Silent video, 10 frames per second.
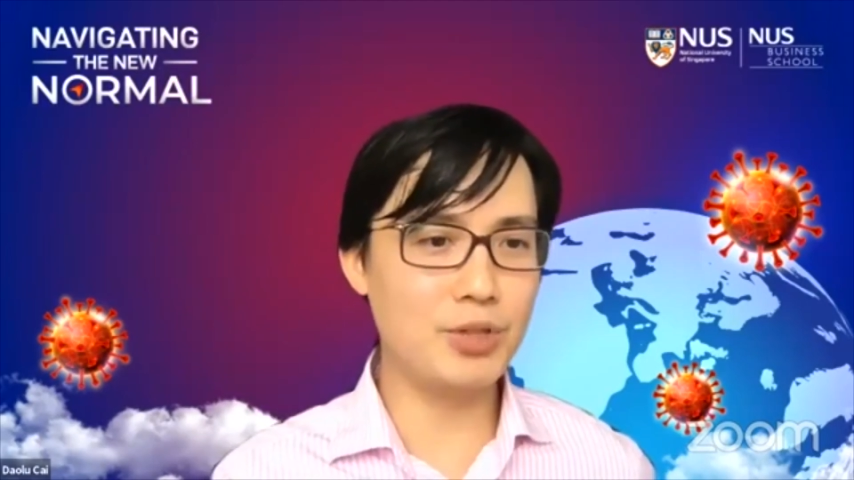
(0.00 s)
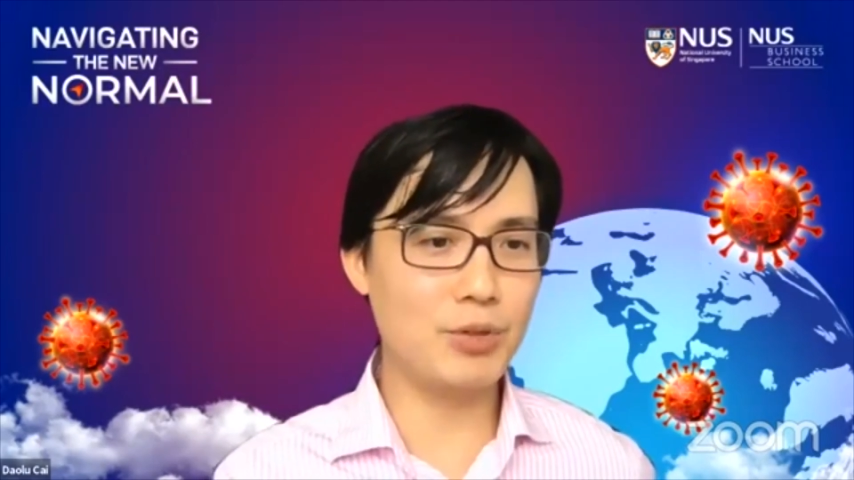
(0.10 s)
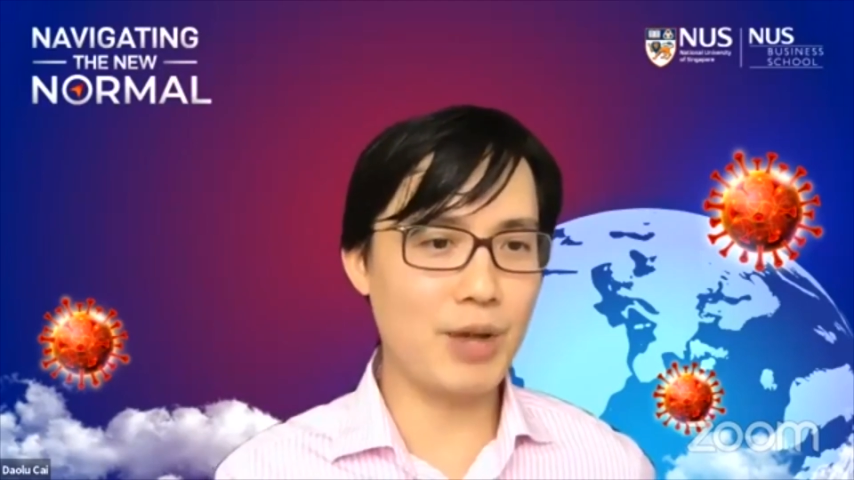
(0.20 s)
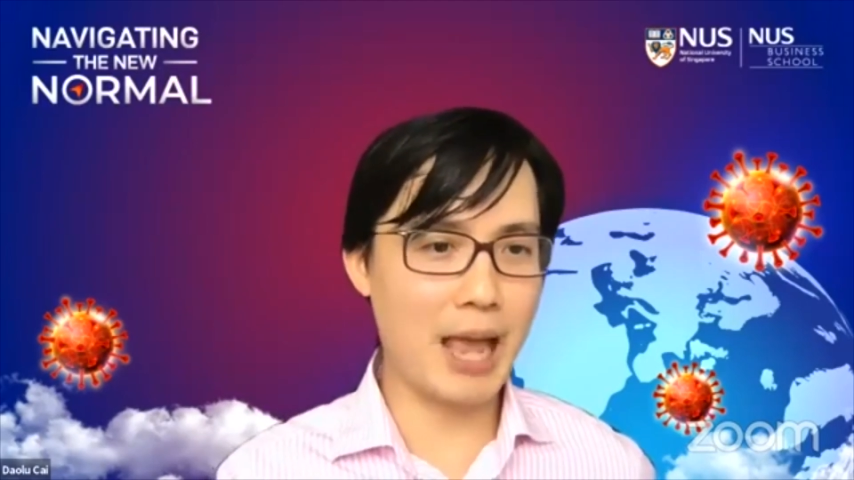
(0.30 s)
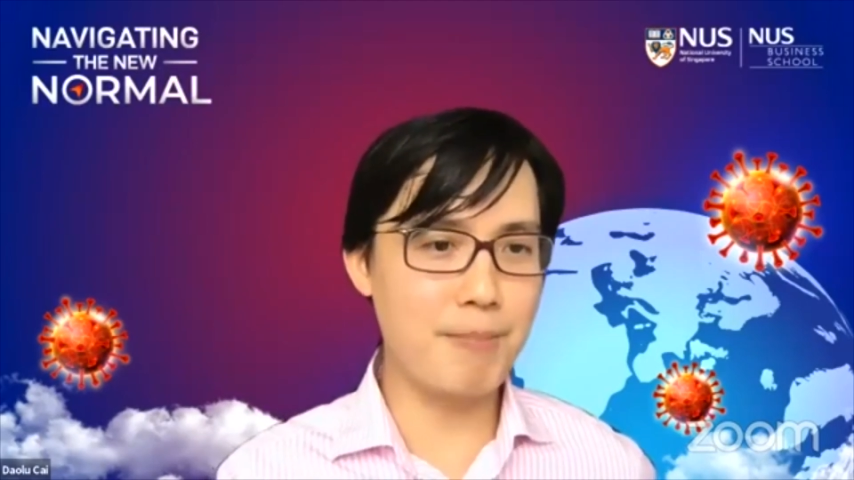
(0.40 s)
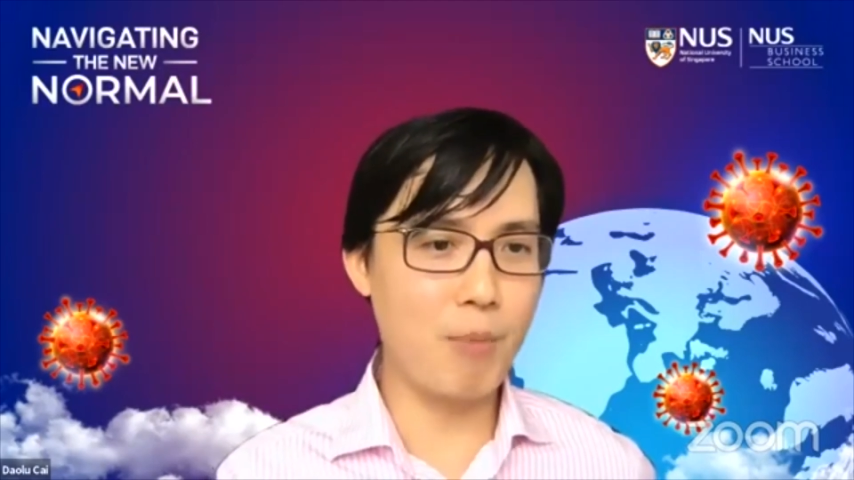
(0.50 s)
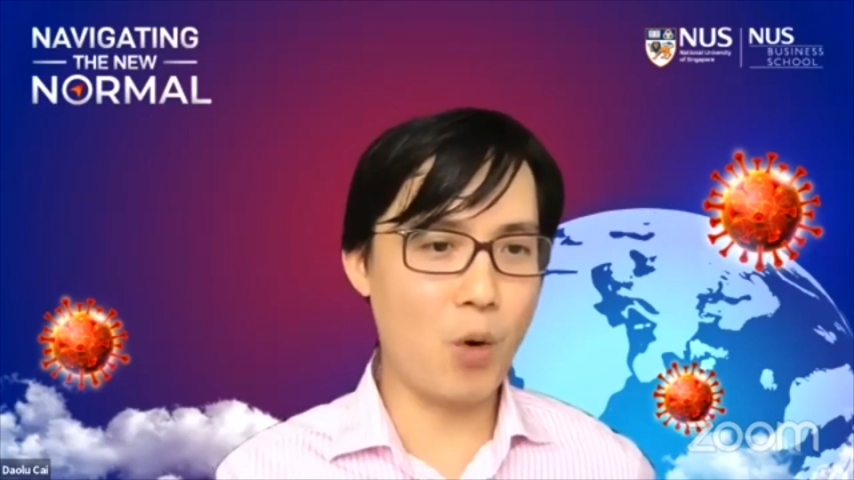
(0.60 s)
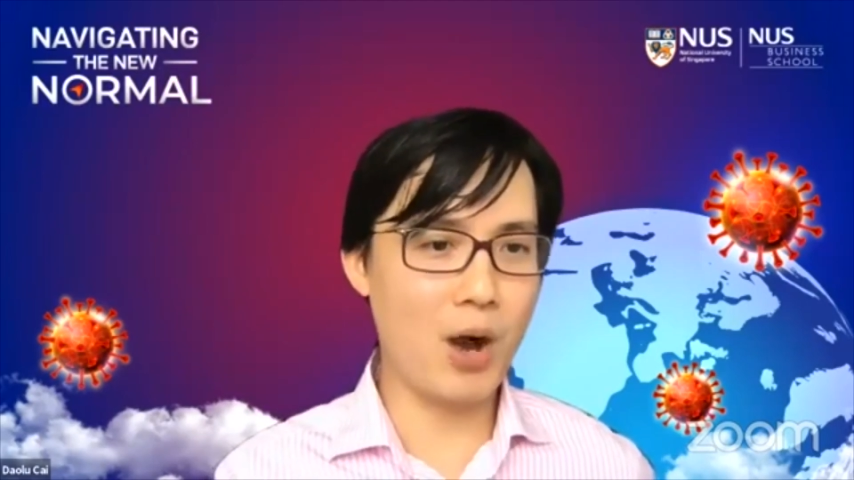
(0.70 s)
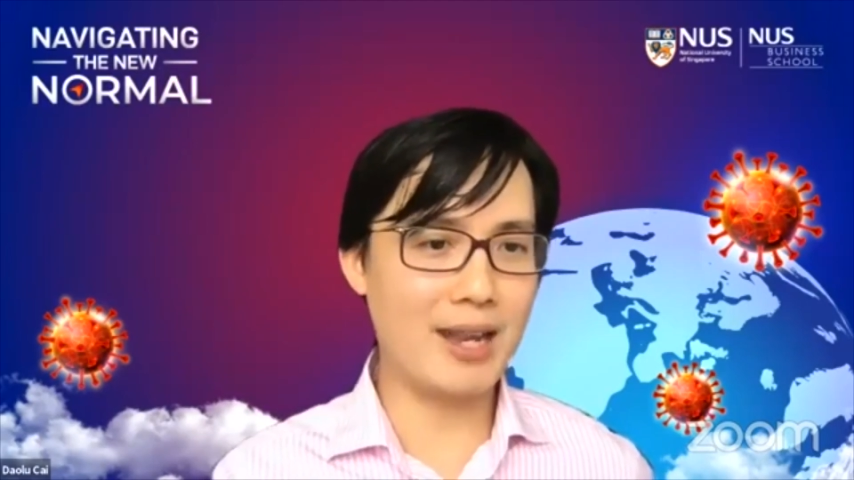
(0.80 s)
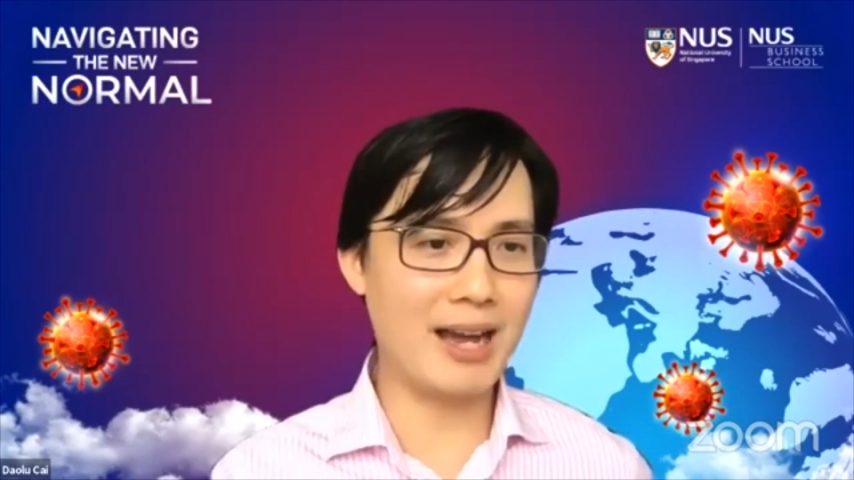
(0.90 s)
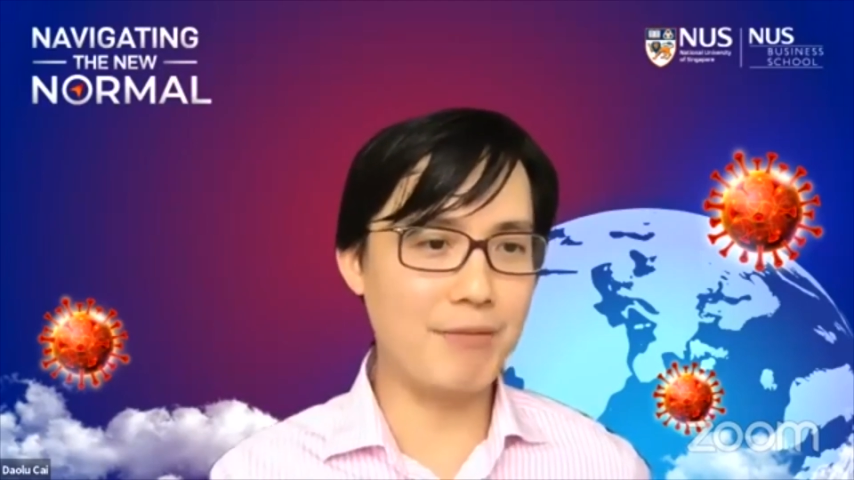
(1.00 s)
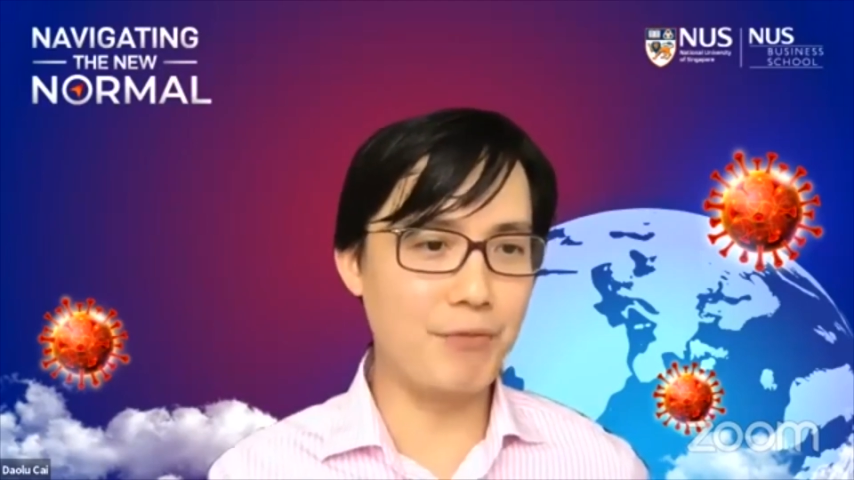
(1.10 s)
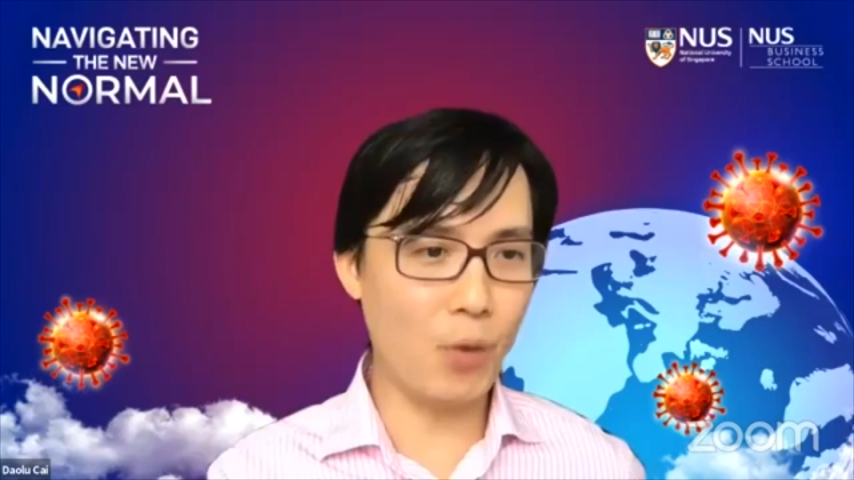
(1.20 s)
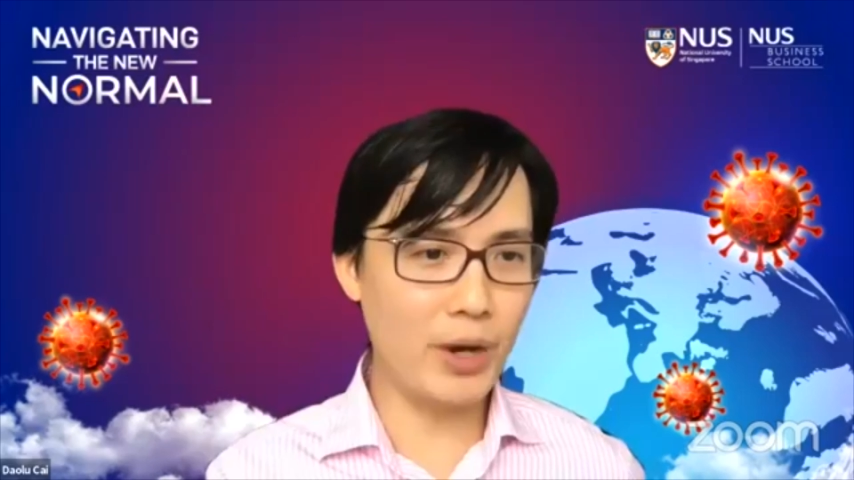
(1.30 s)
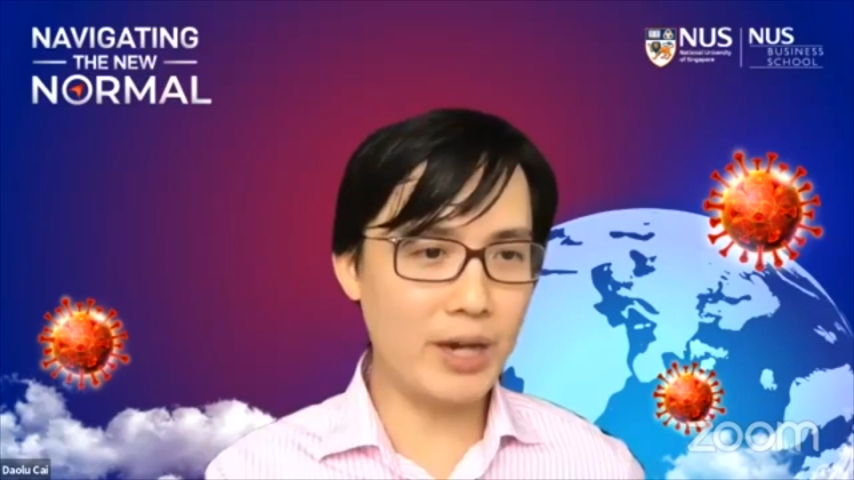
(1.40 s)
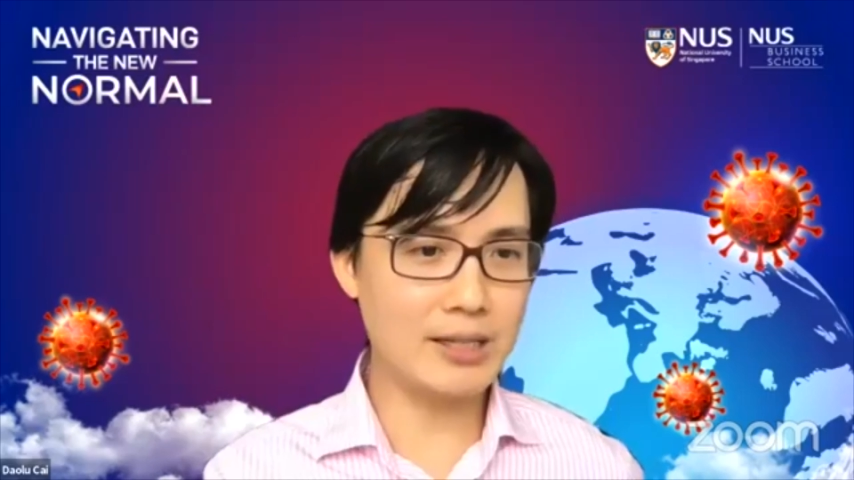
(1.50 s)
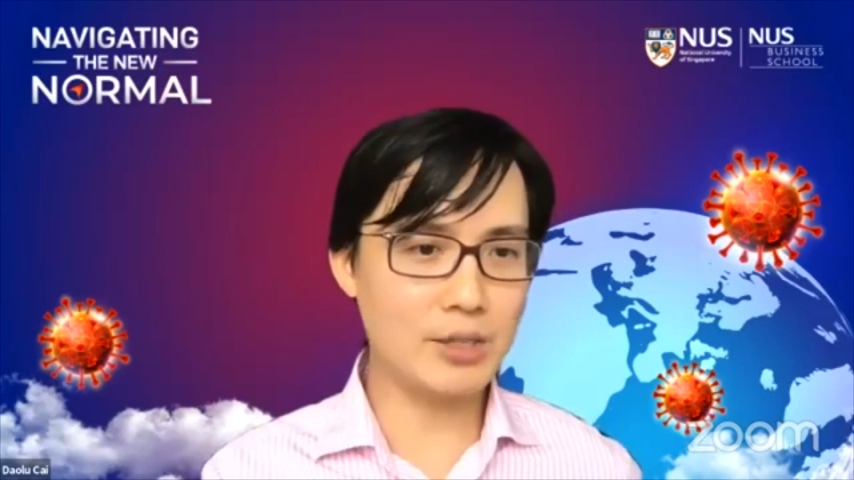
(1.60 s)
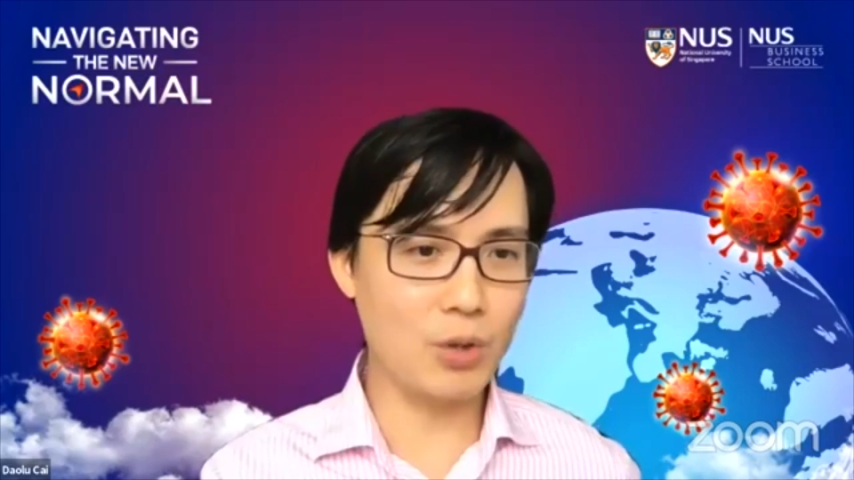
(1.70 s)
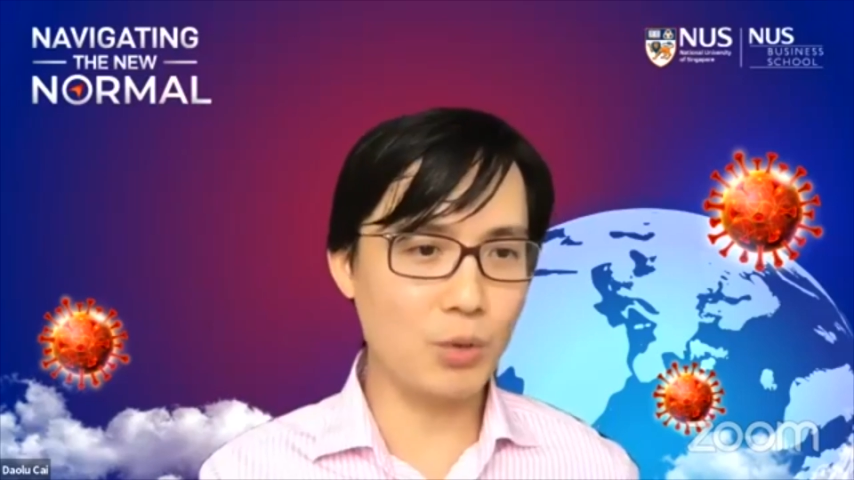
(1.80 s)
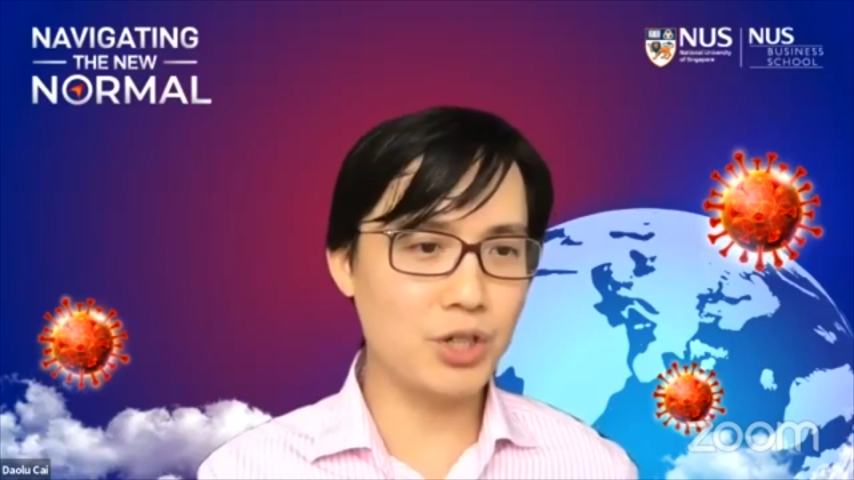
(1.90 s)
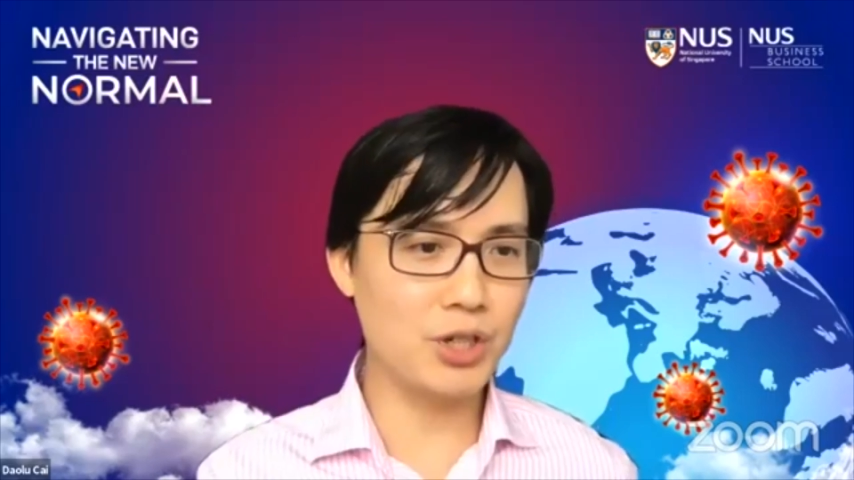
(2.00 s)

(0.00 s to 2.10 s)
aim more at avoiding social